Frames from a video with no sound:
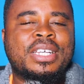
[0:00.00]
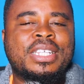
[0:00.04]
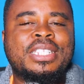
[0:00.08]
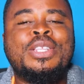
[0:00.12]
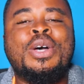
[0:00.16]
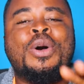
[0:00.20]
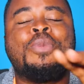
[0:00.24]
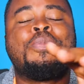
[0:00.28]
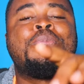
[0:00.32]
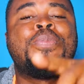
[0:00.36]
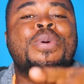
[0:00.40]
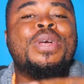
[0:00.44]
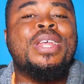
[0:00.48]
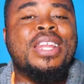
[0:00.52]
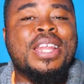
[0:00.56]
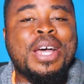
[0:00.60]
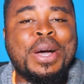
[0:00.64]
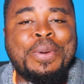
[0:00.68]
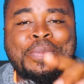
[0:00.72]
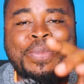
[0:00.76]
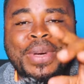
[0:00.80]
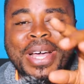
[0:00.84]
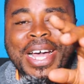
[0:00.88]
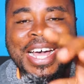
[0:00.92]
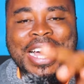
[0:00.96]
No, put it
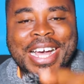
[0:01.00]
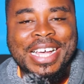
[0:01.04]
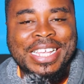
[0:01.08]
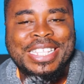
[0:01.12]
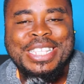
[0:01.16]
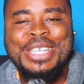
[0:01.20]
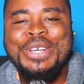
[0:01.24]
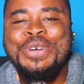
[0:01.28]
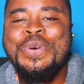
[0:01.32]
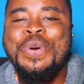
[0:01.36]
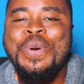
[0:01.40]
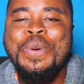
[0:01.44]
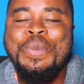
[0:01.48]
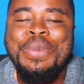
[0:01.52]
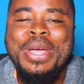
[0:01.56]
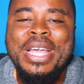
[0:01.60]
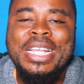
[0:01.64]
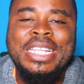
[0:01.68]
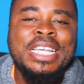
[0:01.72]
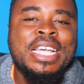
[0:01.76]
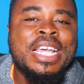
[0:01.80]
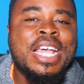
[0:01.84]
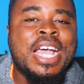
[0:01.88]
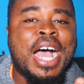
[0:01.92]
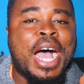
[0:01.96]
up as a
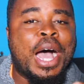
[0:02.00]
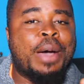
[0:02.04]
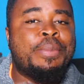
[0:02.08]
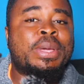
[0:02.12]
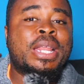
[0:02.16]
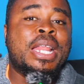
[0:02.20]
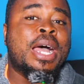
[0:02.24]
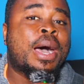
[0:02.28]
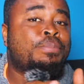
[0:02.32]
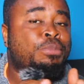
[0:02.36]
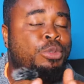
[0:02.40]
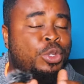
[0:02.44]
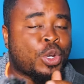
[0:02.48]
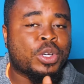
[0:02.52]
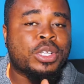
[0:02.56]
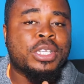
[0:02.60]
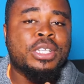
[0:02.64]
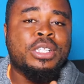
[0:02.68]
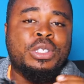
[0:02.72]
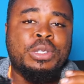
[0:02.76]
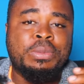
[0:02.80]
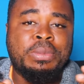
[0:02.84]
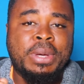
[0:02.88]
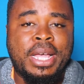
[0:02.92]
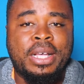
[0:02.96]
comment. I mean, I'm
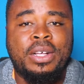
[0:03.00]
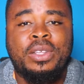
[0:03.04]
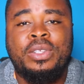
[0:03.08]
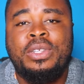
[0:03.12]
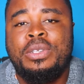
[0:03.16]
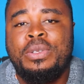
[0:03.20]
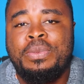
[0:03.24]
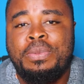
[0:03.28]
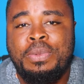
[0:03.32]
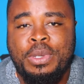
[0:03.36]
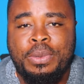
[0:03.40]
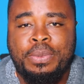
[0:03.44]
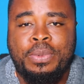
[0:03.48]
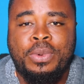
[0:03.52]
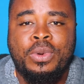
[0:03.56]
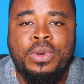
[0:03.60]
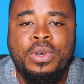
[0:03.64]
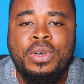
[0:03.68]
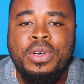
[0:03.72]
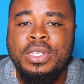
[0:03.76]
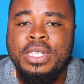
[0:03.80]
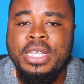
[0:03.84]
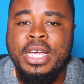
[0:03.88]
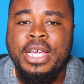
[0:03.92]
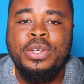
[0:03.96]
talking to my elderly people
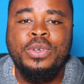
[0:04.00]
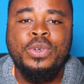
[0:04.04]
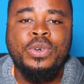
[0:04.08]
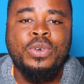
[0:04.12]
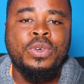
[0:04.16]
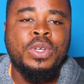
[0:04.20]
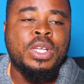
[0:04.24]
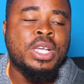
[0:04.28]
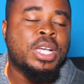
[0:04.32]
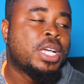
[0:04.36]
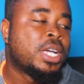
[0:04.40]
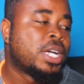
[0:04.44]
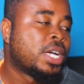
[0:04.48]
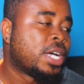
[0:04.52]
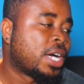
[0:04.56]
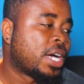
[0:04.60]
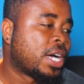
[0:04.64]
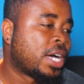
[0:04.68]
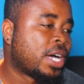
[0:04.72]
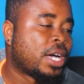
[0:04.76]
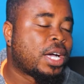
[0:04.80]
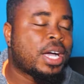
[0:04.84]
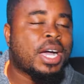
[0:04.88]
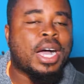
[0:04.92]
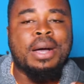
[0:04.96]
because I know
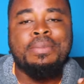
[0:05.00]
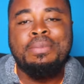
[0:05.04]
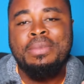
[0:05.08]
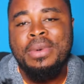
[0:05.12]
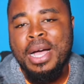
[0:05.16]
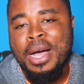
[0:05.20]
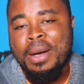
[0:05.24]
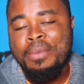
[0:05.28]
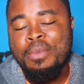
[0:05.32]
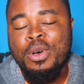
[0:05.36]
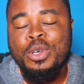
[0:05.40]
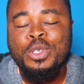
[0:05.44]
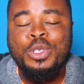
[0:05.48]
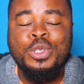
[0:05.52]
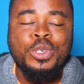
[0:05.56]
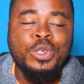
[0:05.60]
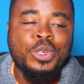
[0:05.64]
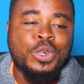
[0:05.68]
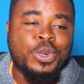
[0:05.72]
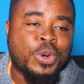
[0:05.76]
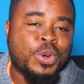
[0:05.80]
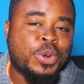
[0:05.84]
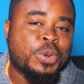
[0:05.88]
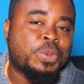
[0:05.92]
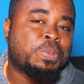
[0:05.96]
uh, I'm, I'm also
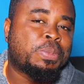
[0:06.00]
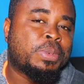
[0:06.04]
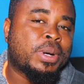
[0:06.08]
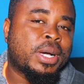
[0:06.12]
grown.